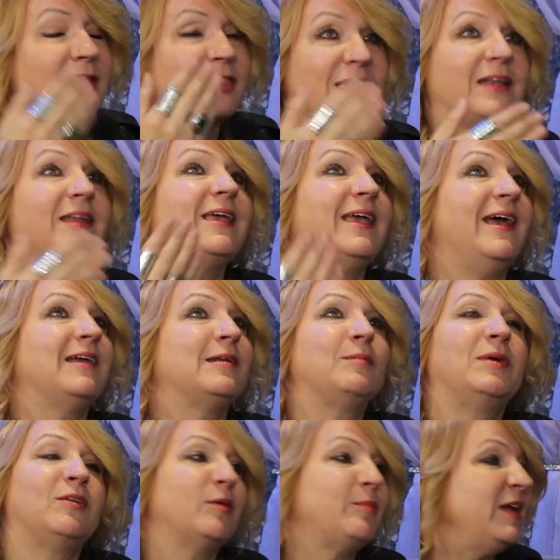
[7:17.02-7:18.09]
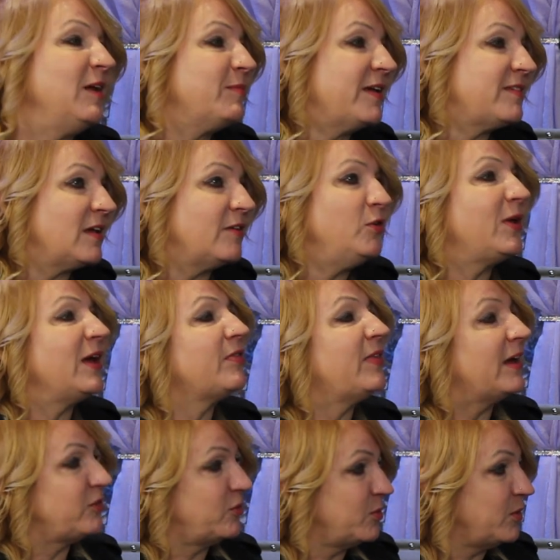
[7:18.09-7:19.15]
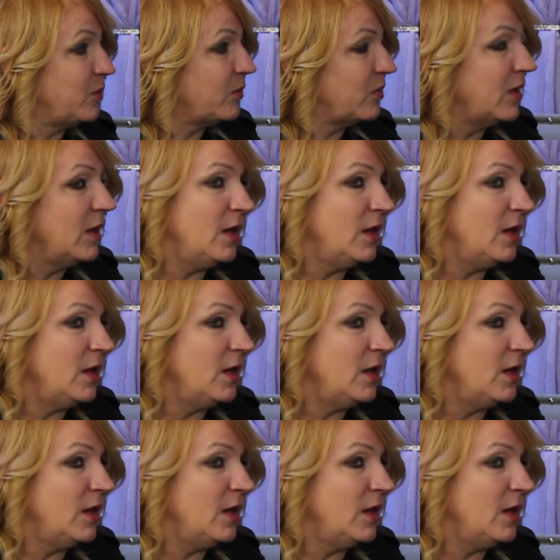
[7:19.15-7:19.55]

then again, I'm going to repeat myself, you get that truth.